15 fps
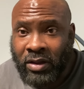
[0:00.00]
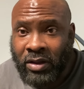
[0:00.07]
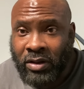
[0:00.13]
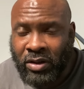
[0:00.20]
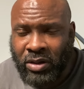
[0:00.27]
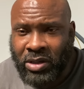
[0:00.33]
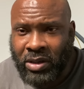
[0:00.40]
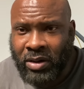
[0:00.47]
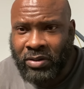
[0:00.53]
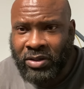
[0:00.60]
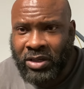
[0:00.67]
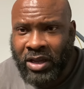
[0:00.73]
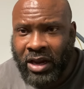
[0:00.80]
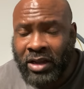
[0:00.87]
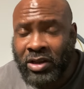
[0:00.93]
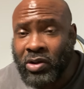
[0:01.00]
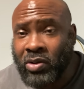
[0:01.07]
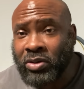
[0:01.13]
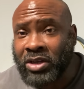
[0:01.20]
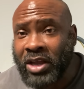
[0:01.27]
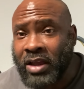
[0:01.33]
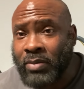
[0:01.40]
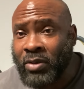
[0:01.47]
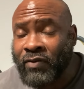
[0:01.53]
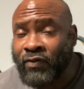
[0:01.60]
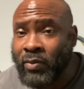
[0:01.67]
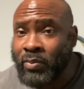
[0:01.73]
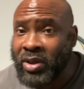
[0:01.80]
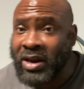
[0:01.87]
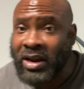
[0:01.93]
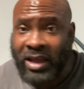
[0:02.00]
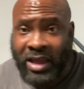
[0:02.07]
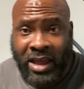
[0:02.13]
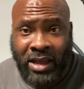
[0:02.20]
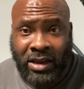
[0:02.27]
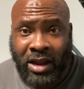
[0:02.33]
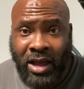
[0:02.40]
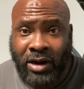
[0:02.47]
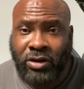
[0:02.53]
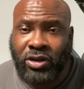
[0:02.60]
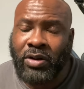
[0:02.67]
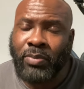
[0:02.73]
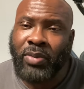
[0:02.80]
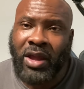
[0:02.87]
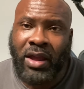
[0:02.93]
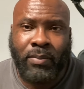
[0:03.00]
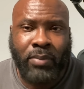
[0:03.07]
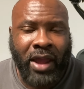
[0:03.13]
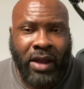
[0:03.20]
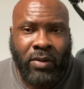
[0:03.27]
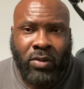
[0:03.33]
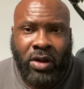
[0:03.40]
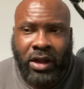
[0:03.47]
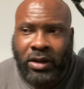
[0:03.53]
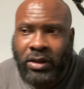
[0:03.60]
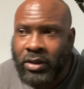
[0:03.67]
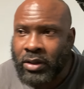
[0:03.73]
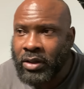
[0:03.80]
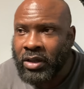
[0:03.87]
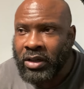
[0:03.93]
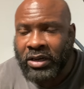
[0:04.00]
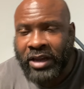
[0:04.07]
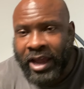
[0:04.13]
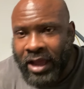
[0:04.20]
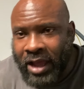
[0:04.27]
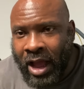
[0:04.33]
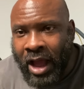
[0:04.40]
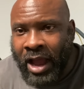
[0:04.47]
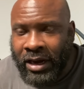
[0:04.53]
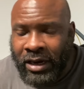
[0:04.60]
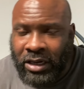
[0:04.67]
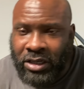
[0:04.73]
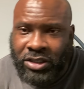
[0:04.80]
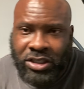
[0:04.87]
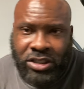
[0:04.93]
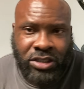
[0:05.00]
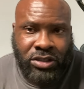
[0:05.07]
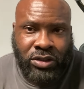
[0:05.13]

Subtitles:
You see what I'm saying? It's going to take me from being a headliner to being back what? That guy that's just